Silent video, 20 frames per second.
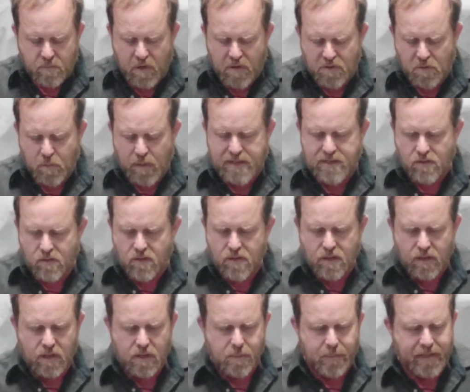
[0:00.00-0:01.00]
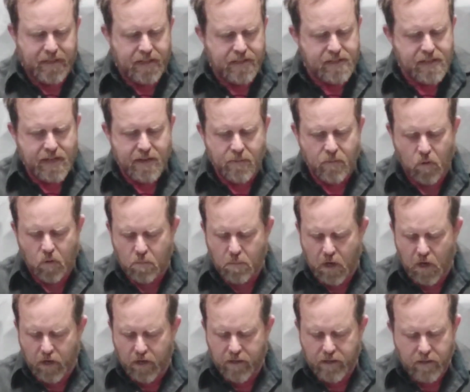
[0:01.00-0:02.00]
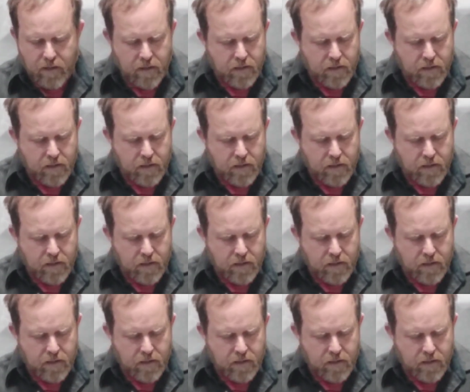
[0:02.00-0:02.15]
Most racers call them an anti-roll bar.